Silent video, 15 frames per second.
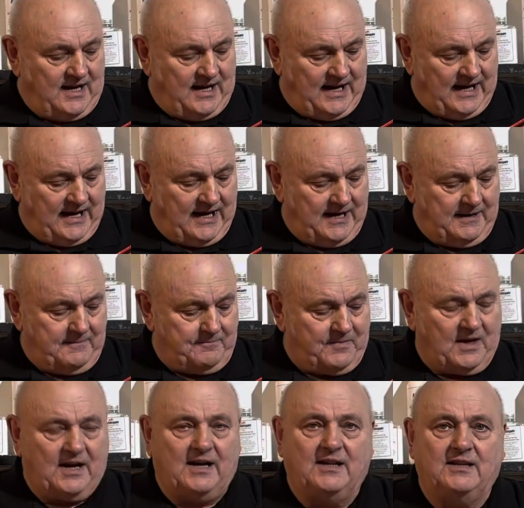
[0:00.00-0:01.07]

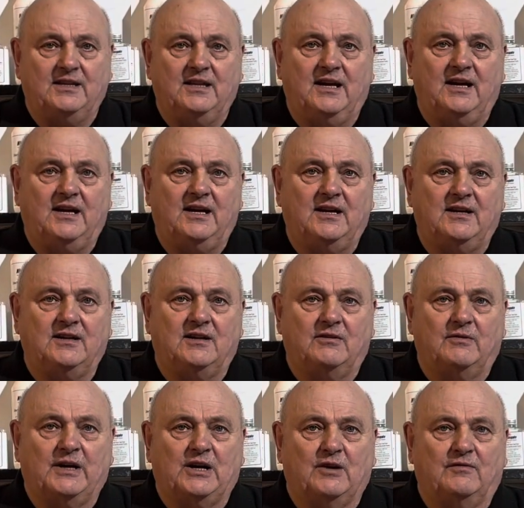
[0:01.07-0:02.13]
and you'll
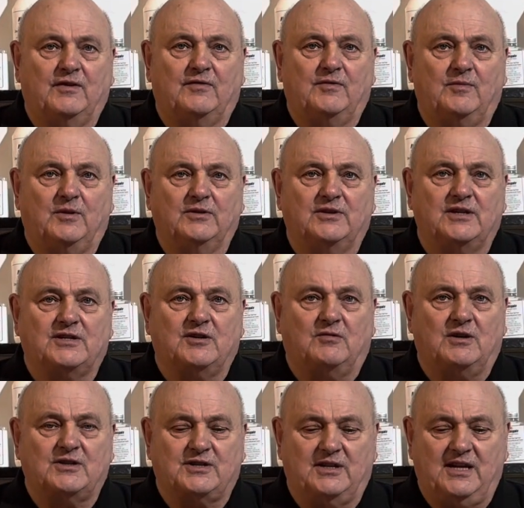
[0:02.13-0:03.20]
recover for Monday to
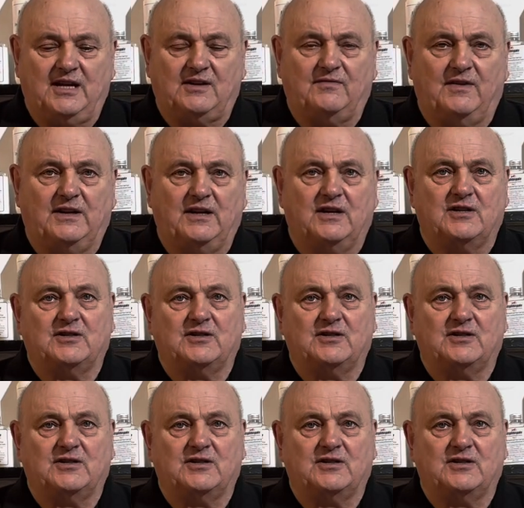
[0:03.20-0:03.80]
watch the next video.